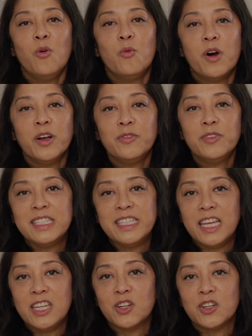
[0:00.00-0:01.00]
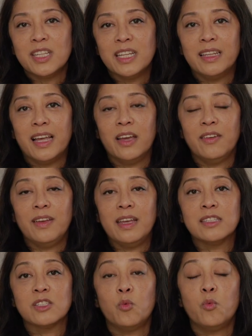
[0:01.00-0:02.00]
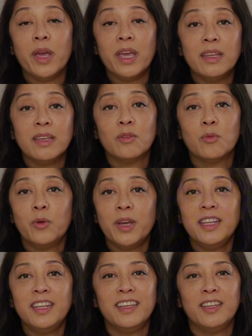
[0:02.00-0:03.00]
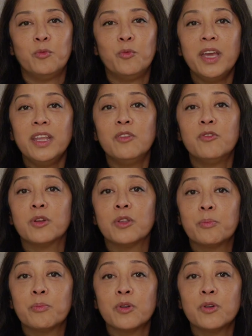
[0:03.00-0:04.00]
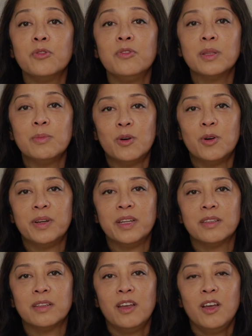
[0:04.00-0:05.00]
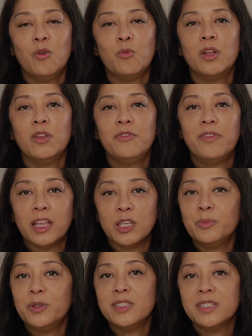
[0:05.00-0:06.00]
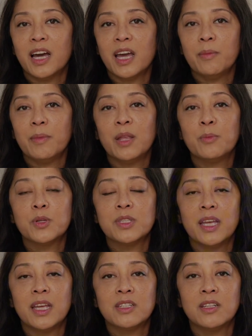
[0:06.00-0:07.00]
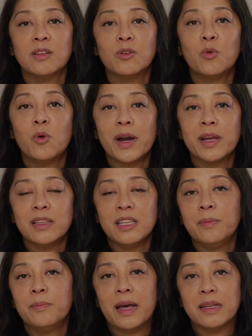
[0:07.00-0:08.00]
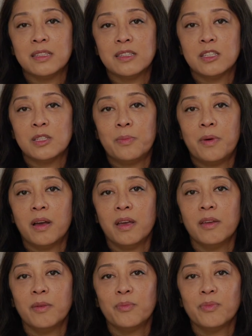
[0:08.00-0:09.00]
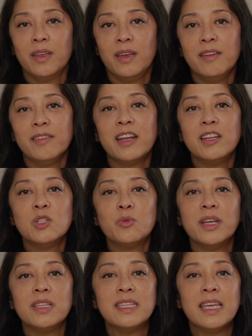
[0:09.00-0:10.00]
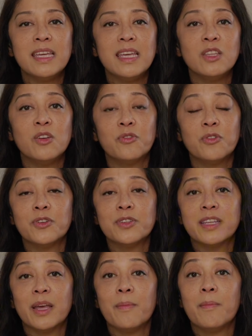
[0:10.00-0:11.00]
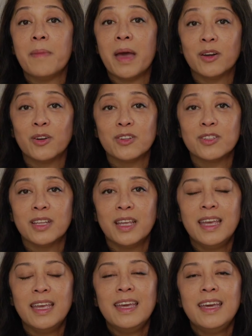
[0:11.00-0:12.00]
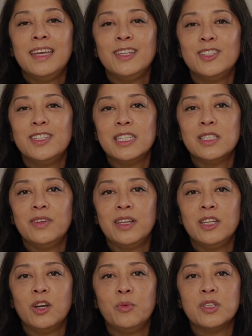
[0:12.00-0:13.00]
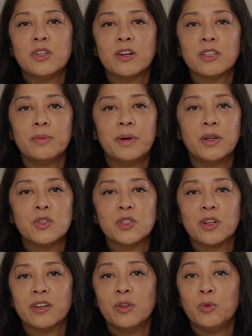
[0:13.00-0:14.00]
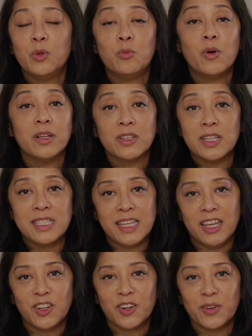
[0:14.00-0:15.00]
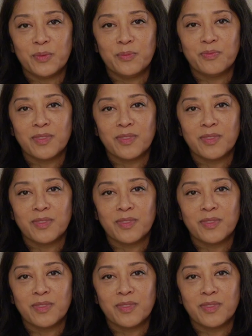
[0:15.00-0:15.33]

One of the dangers in life is waiting for the perfect moment, while valuable time and potential quietly passes us by. That is why taking the first step matters. In today's video, we talked about starting with one container.